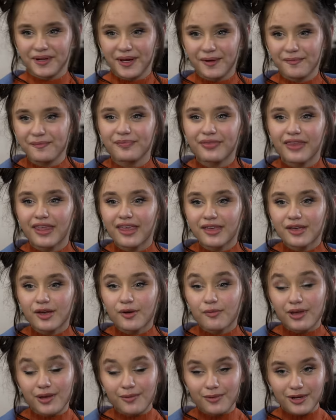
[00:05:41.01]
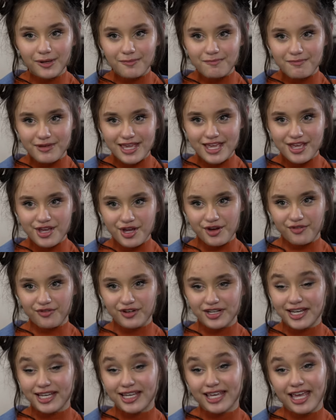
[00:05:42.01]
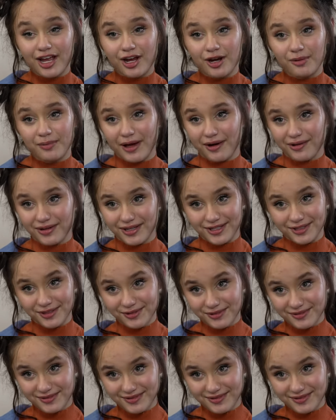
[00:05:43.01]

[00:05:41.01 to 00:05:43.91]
Dum. We wouldn't be here if we didn't care about you.